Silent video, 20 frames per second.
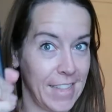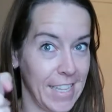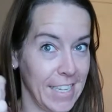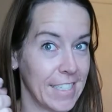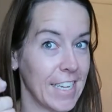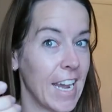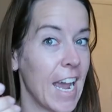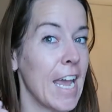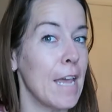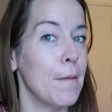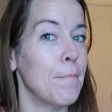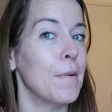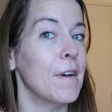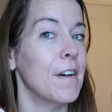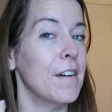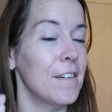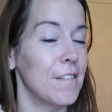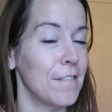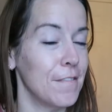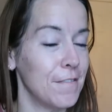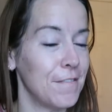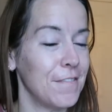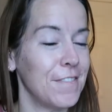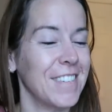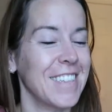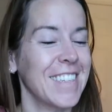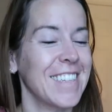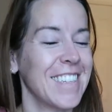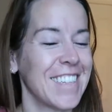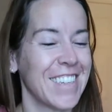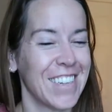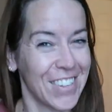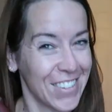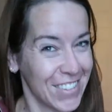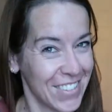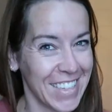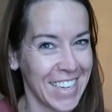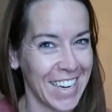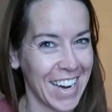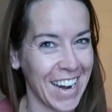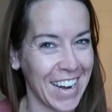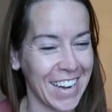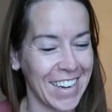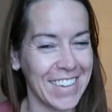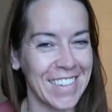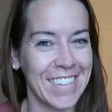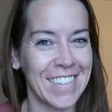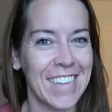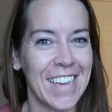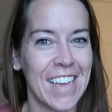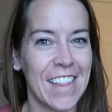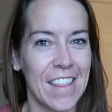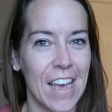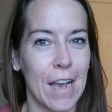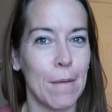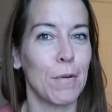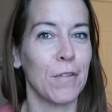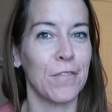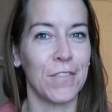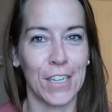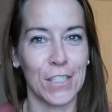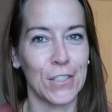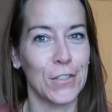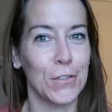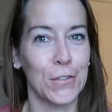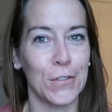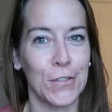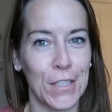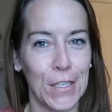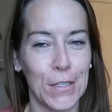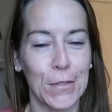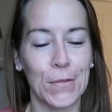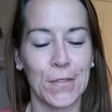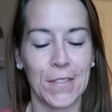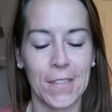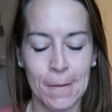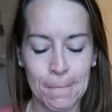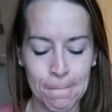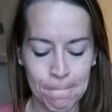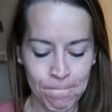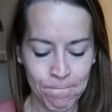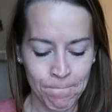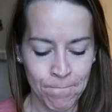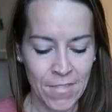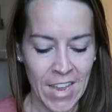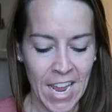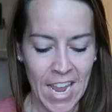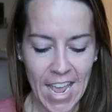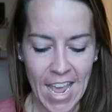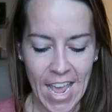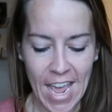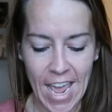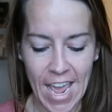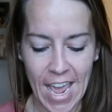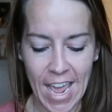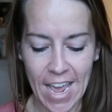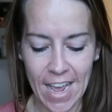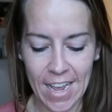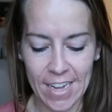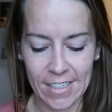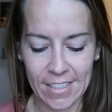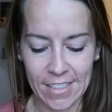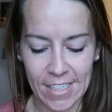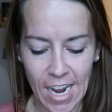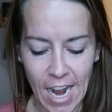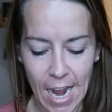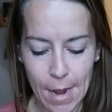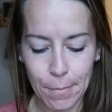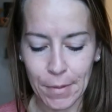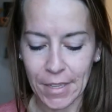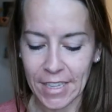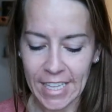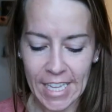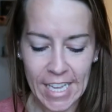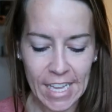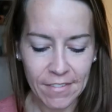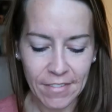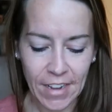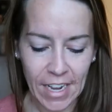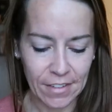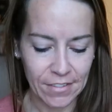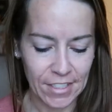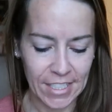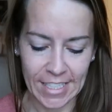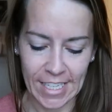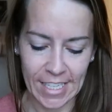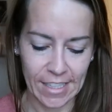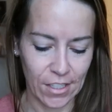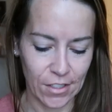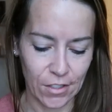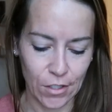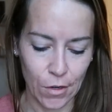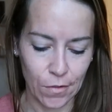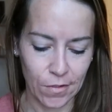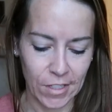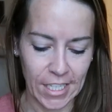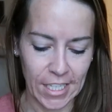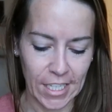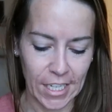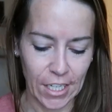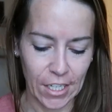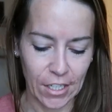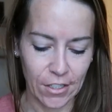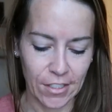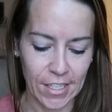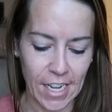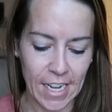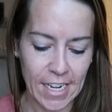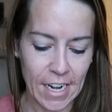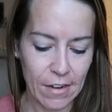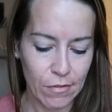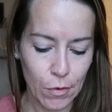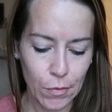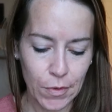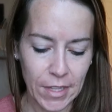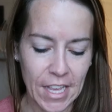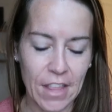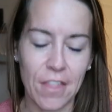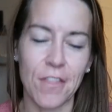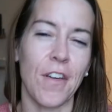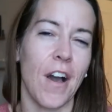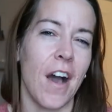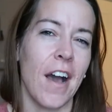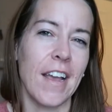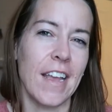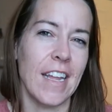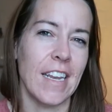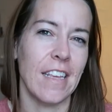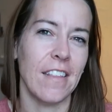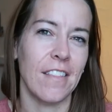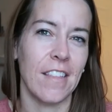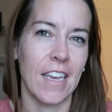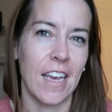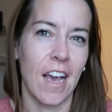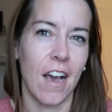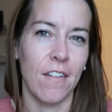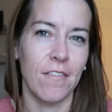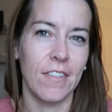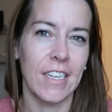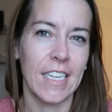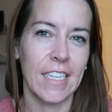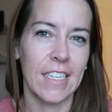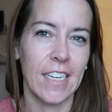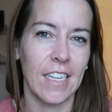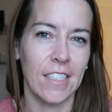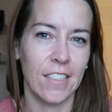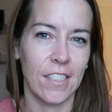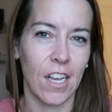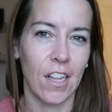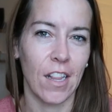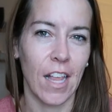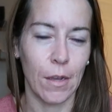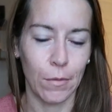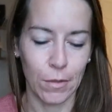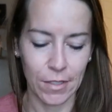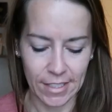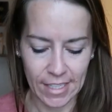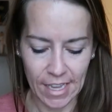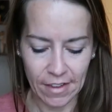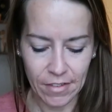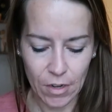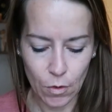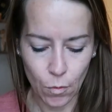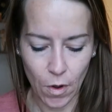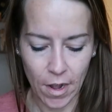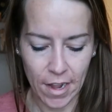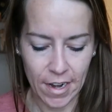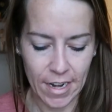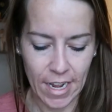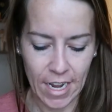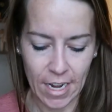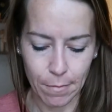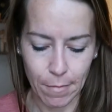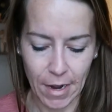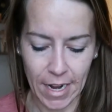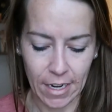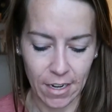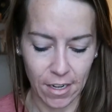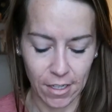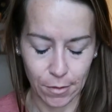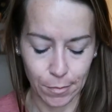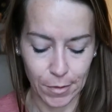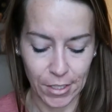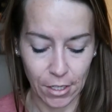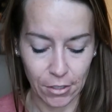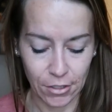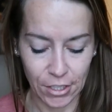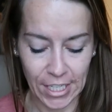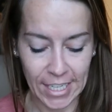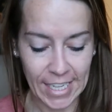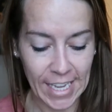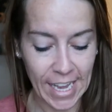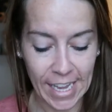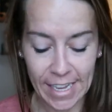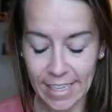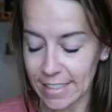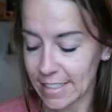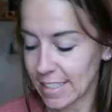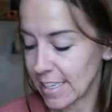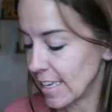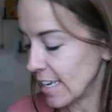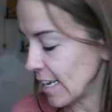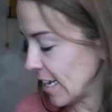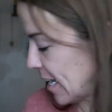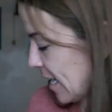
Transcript: the type of curling iron that professionals use. And I believe I've seen this over the years. I never really thought anything of it until I was given one in my cosmetology kit.